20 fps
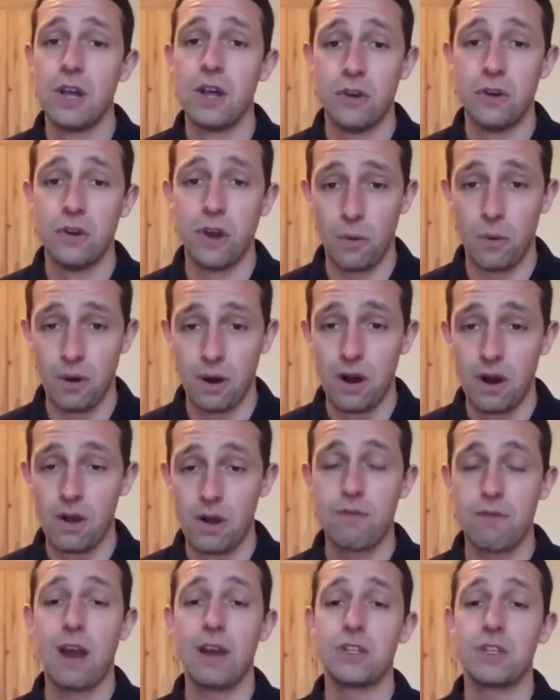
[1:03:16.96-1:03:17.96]
No
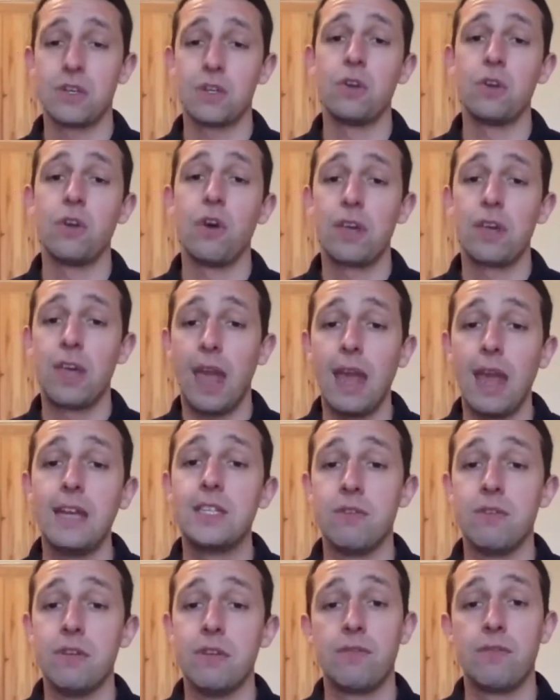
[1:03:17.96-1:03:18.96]
right? So you're not
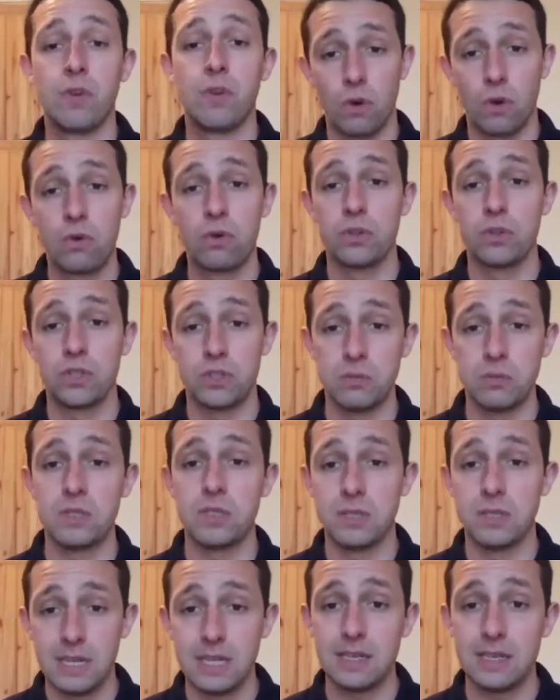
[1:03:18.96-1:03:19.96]
catering for your
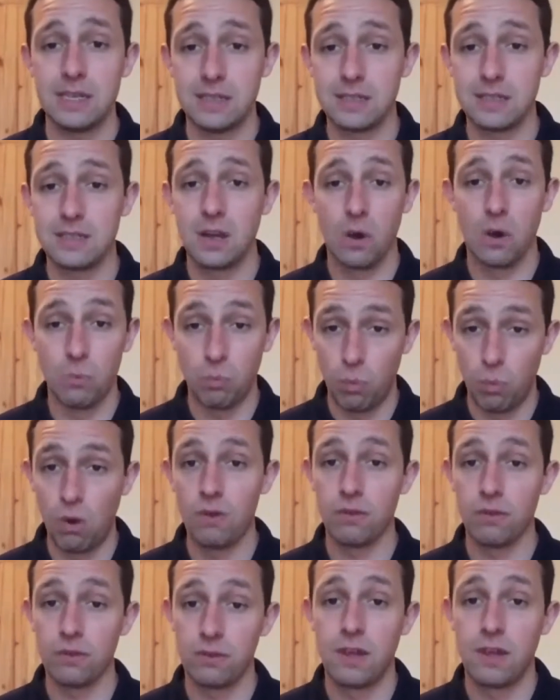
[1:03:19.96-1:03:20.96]
customers' needs and
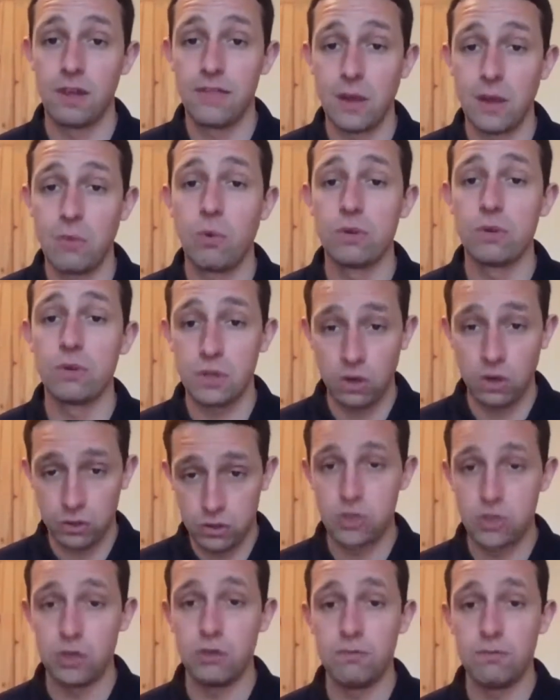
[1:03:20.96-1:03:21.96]
yeah. They want to
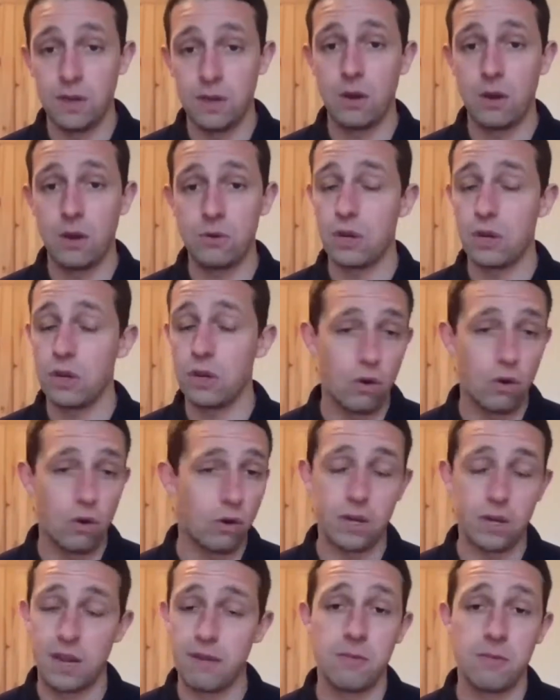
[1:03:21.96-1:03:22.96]
consume videos, and you're
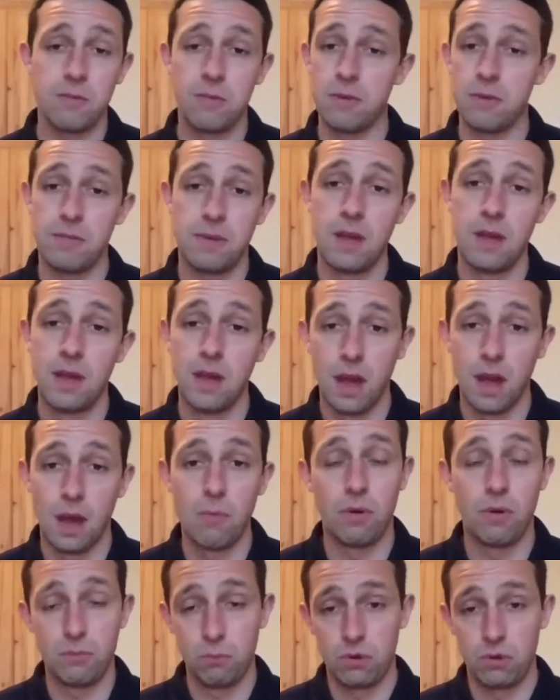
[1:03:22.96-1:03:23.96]
not giving them.
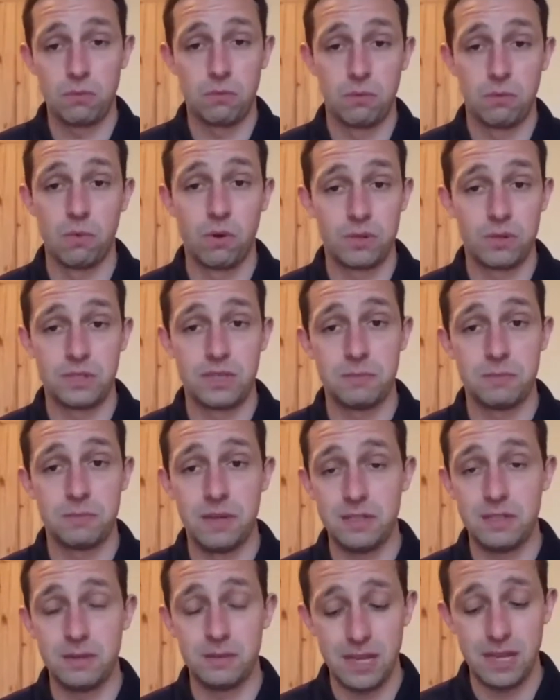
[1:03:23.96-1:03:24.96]
And what what what does this
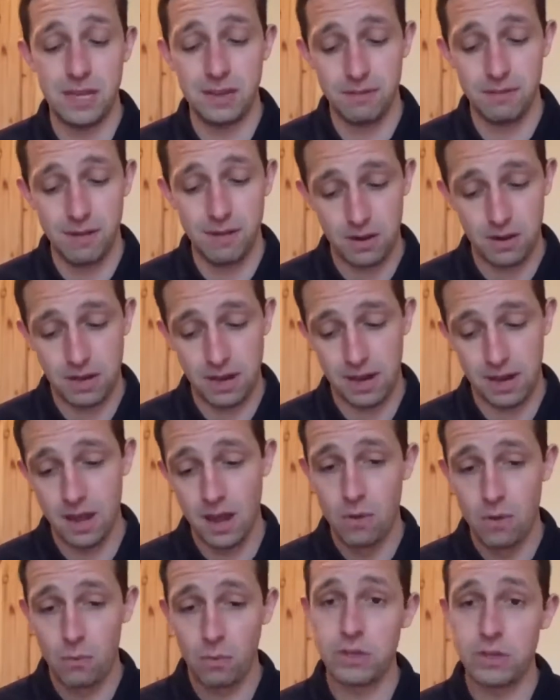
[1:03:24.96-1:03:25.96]
mean to me? Right? Okay,
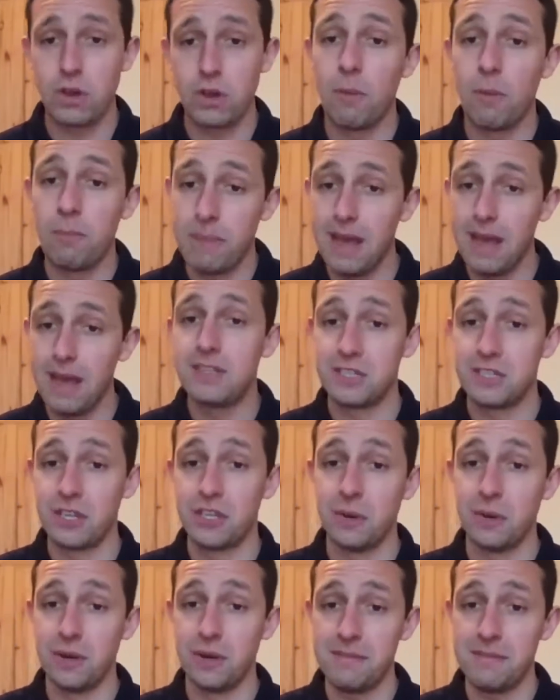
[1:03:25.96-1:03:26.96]
i are gonna
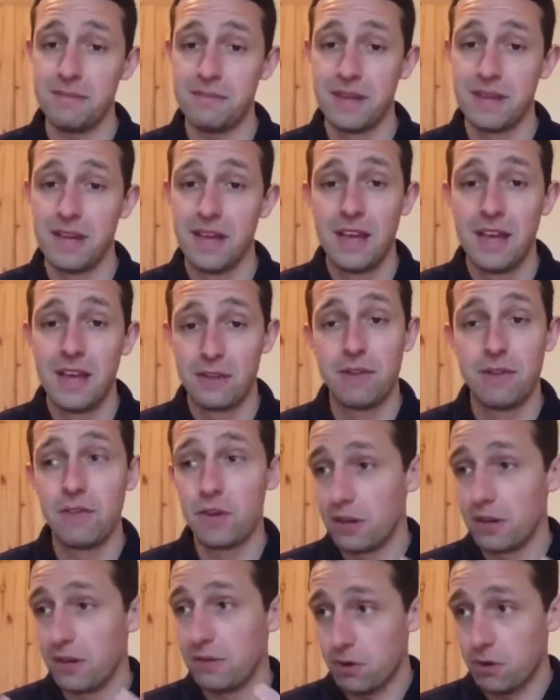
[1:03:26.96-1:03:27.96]
They're doing it. They're either
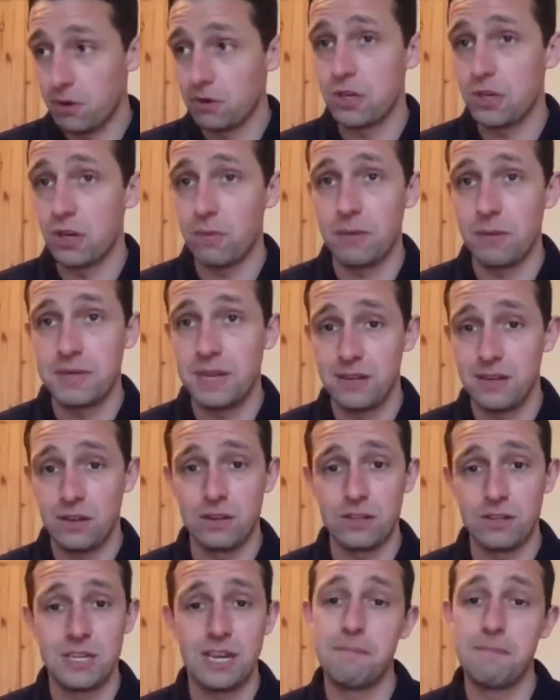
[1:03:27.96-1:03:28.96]
going to go to your website,
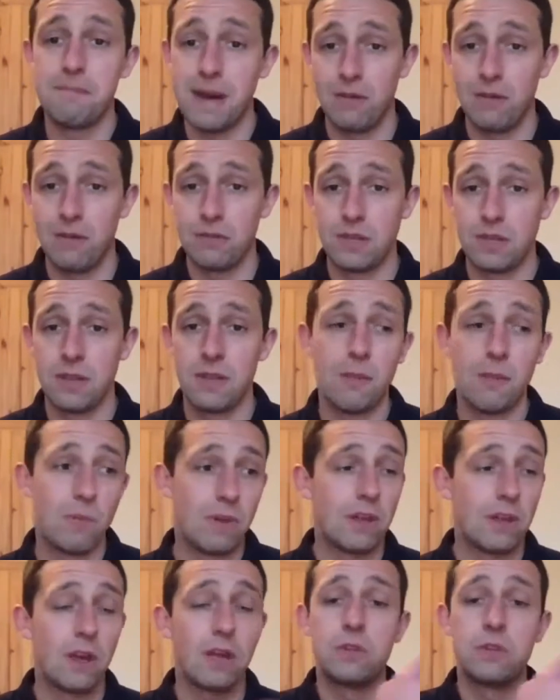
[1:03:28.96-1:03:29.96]
not see it and bounce, and then
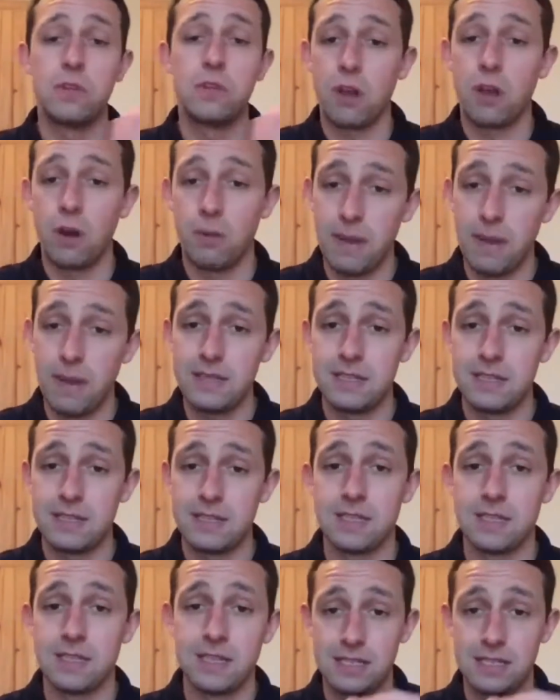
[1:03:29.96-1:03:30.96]
when they get to the
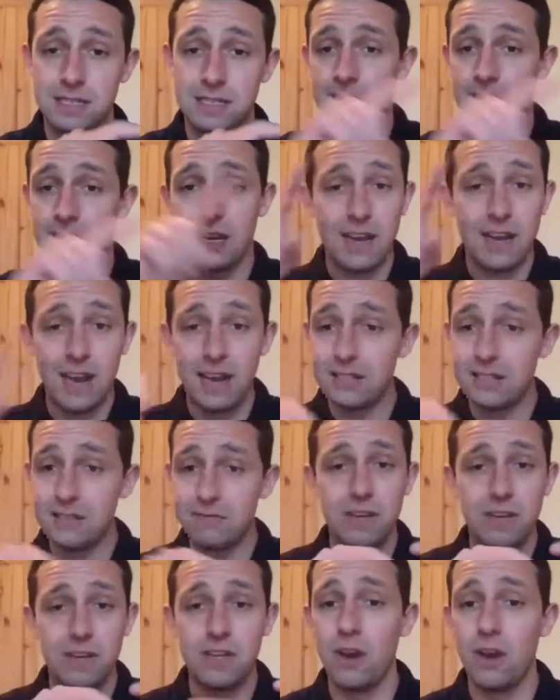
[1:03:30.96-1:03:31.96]
competitors and they see their nice
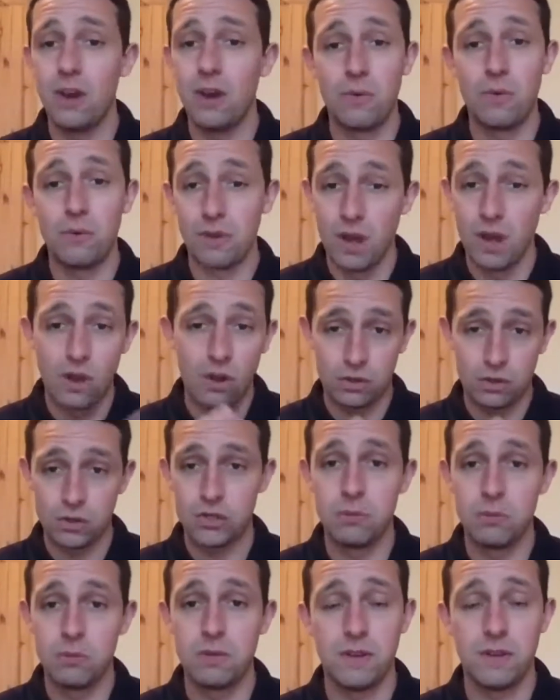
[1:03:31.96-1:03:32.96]
video,
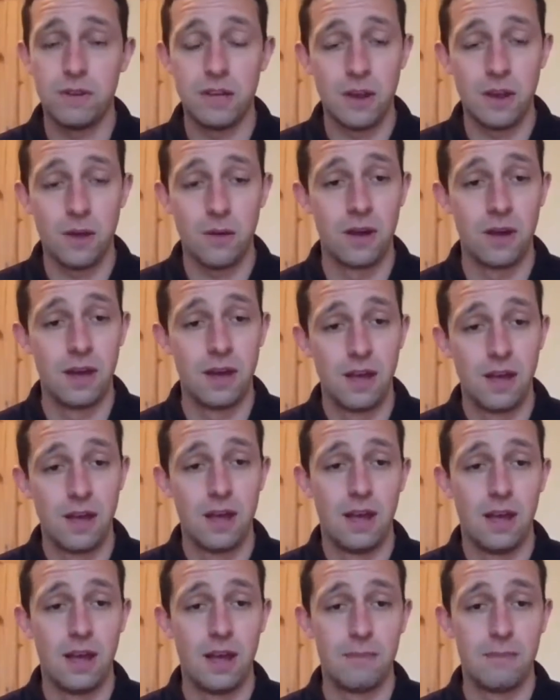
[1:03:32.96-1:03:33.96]
consume the video,
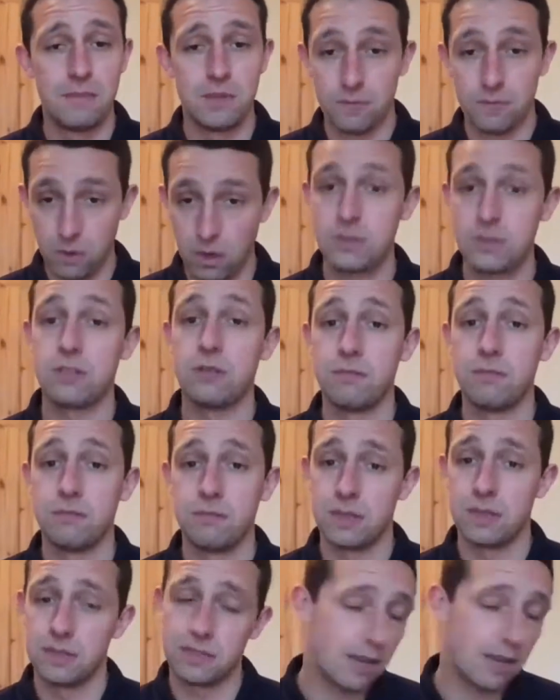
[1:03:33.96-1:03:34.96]
um, you've lost
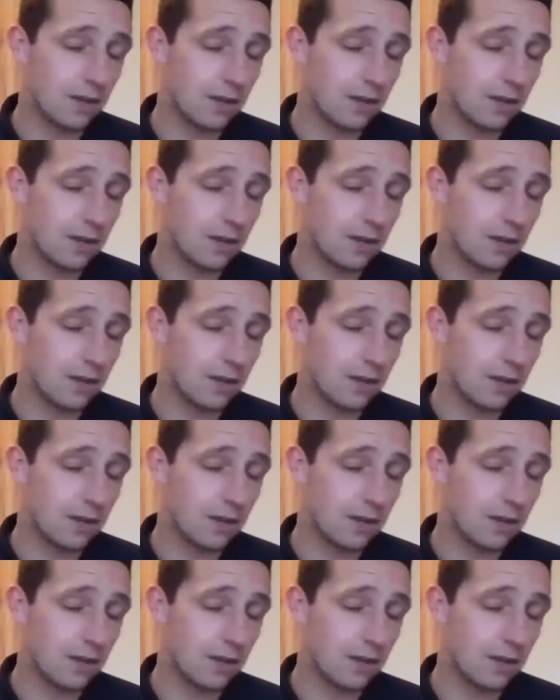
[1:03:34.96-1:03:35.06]
the sales.